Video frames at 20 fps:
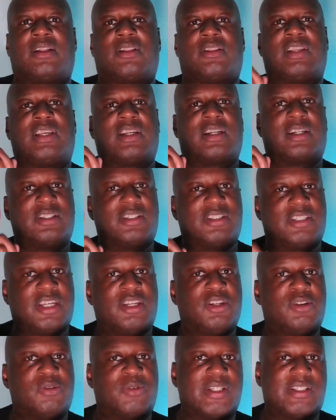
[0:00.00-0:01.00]
the
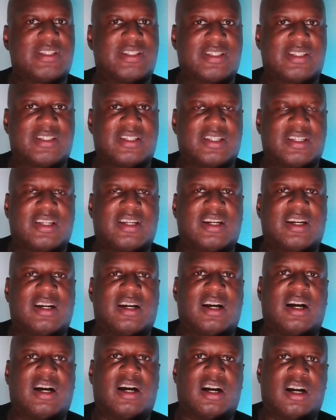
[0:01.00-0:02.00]
continuance
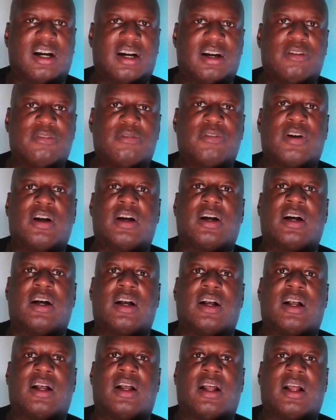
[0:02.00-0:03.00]
of
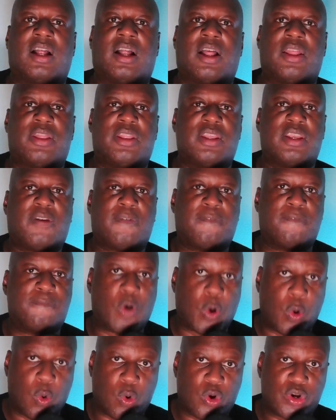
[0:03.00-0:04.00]
the
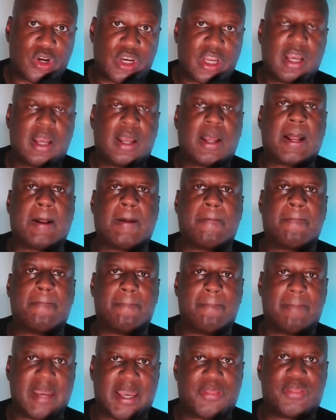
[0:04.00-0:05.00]
Ford
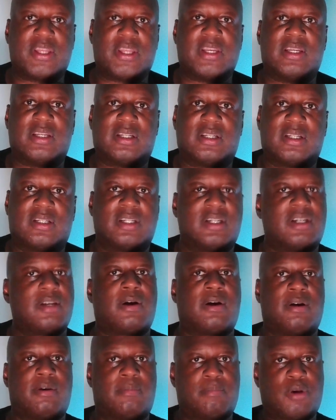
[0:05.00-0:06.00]
method,
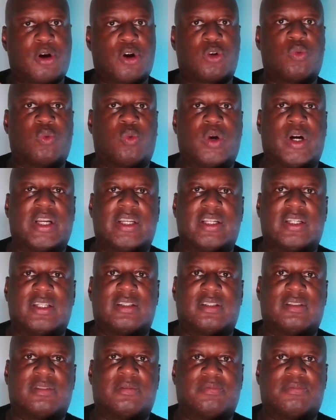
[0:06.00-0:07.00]
part 1.
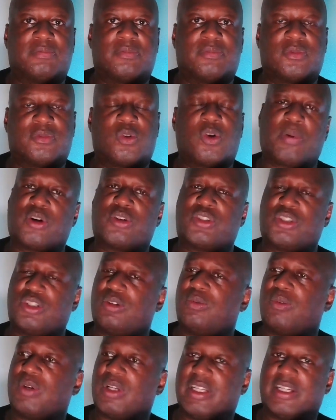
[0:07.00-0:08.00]
Well, part 2,
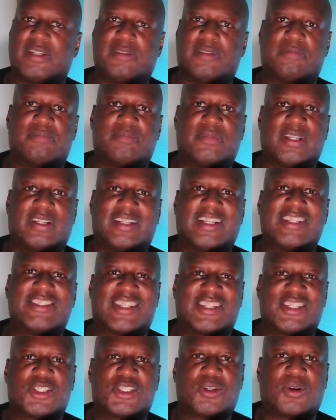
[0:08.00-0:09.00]
really. Let's
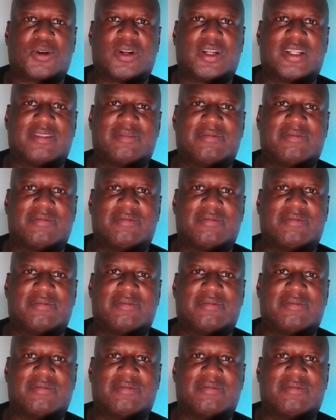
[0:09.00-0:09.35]
get started.